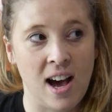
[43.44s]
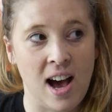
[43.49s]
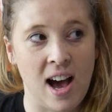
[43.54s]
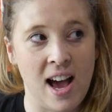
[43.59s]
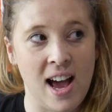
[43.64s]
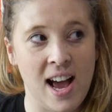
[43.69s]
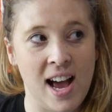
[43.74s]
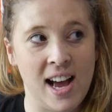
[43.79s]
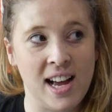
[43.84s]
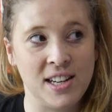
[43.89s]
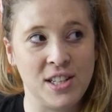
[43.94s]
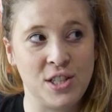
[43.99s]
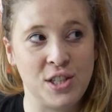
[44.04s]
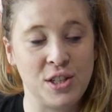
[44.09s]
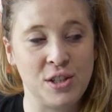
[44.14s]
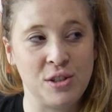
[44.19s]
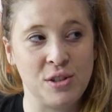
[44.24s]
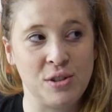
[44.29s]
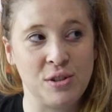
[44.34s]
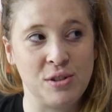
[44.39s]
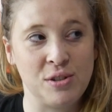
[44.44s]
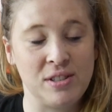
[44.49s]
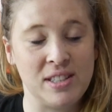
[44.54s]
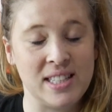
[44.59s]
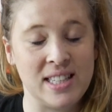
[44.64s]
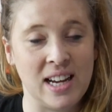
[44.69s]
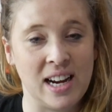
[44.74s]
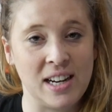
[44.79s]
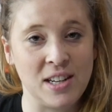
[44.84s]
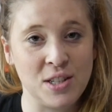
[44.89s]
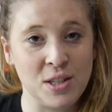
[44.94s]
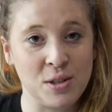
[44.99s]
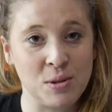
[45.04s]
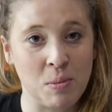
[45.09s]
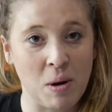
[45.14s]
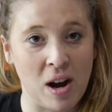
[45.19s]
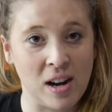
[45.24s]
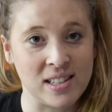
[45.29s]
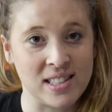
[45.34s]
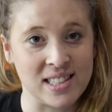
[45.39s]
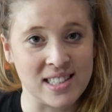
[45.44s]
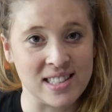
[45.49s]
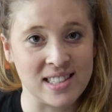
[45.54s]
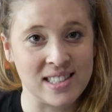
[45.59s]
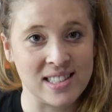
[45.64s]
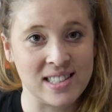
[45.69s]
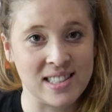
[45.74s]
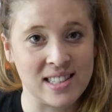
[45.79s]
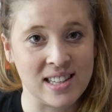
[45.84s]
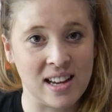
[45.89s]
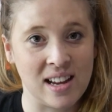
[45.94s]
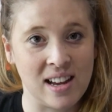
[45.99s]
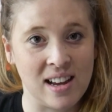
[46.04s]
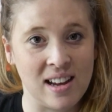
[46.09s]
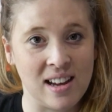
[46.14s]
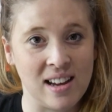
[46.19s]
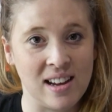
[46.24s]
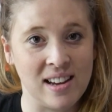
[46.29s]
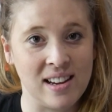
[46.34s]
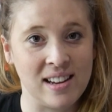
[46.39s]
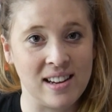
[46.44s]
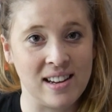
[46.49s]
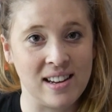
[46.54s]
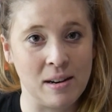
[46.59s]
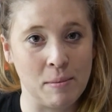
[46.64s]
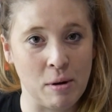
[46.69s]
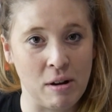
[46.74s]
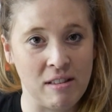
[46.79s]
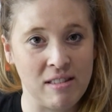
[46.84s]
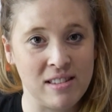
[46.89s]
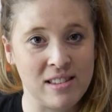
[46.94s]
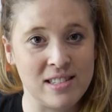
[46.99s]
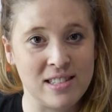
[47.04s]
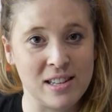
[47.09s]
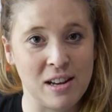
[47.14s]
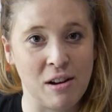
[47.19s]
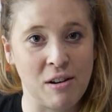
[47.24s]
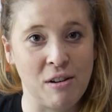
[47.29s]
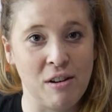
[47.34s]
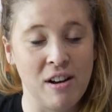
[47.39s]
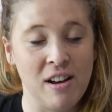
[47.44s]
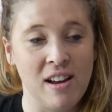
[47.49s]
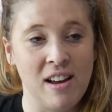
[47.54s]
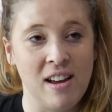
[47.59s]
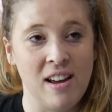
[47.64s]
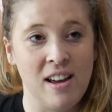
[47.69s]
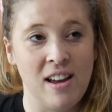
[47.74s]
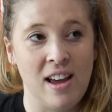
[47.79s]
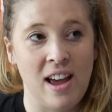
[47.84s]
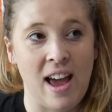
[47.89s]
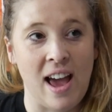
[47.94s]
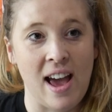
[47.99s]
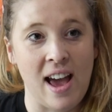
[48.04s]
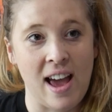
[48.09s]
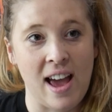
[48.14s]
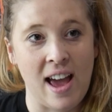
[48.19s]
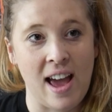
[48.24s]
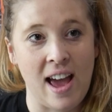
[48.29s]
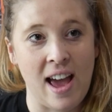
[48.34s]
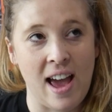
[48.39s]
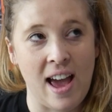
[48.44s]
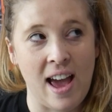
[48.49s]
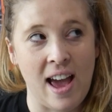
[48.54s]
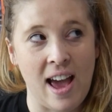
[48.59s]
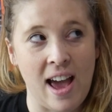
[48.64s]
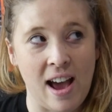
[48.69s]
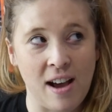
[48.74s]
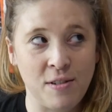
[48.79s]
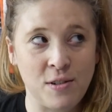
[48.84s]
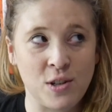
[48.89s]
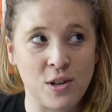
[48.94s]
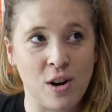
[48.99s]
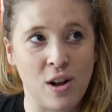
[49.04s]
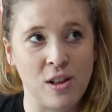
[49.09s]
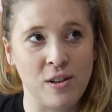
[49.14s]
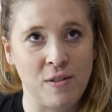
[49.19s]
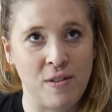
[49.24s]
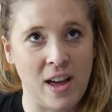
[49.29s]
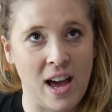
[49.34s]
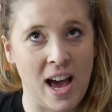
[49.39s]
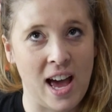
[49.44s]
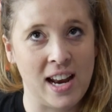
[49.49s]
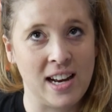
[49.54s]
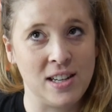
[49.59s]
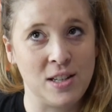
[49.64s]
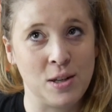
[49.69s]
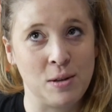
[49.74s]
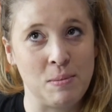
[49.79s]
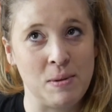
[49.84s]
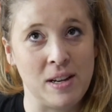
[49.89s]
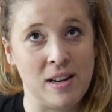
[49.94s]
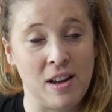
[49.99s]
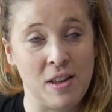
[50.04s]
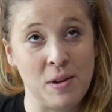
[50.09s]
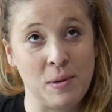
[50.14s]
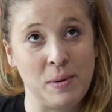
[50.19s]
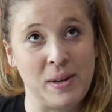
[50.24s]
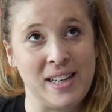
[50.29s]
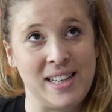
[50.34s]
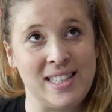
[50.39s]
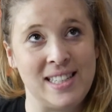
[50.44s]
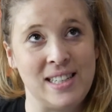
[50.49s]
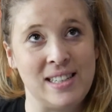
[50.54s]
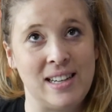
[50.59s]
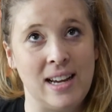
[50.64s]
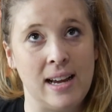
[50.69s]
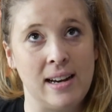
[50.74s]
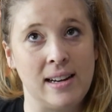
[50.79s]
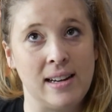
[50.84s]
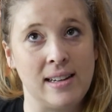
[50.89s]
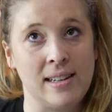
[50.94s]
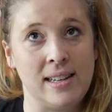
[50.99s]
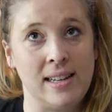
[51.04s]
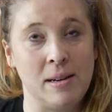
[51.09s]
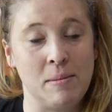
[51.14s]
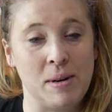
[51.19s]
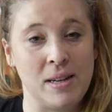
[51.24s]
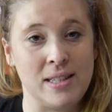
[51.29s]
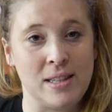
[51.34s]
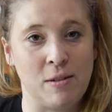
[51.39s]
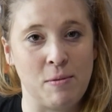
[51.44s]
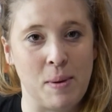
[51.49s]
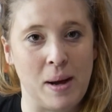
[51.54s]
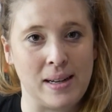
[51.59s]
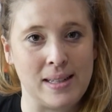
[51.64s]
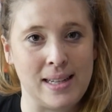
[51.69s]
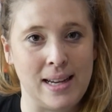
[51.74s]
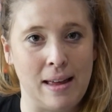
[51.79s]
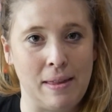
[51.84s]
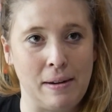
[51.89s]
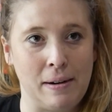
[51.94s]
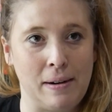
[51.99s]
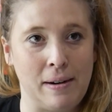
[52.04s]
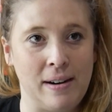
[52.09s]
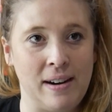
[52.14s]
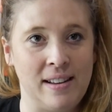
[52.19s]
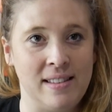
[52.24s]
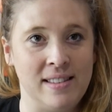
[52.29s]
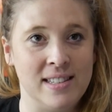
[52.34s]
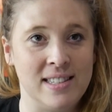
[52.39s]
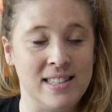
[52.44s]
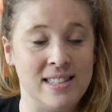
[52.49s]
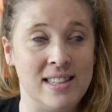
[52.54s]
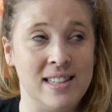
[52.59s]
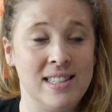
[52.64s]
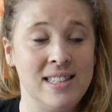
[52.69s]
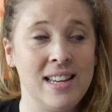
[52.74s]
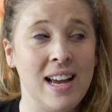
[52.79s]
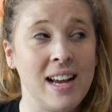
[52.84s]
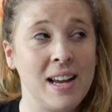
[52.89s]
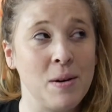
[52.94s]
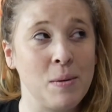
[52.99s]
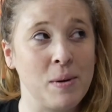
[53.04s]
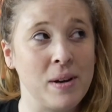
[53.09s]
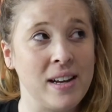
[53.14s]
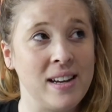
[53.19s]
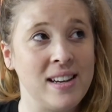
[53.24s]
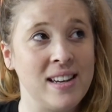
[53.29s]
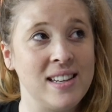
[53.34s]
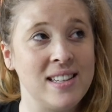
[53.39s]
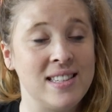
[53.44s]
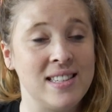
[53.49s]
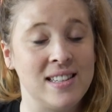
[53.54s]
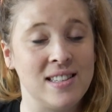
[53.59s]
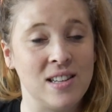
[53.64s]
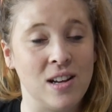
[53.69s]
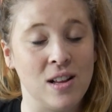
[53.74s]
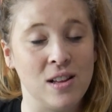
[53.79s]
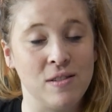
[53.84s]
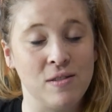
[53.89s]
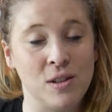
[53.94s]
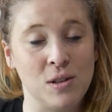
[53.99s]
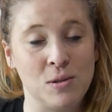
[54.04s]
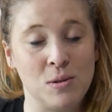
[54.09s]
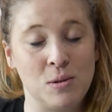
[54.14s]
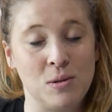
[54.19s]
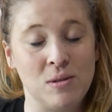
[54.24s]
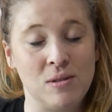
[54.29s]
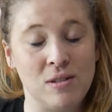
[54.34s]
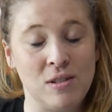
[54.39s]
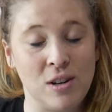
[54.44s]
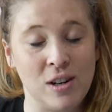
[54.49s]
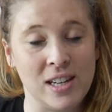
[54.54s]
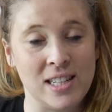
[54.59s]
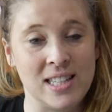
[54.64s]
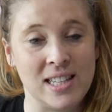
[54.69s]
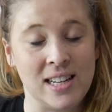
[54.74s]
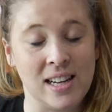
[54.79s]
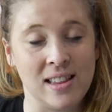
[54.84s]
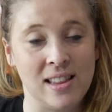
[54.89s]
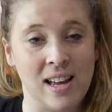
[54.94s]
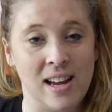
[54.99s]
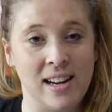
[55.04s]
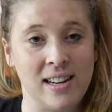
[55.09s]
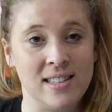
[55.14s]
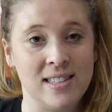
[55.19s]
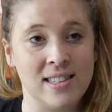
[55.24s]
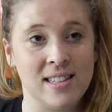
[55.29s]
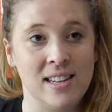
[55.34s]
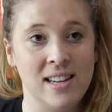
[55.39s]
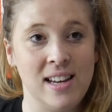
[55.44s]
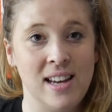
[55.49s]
I had to design 2 boxes in a month. So after all of that, it took me another week to kind of get myself back together, and this is the second week since all of those crazy deadlines,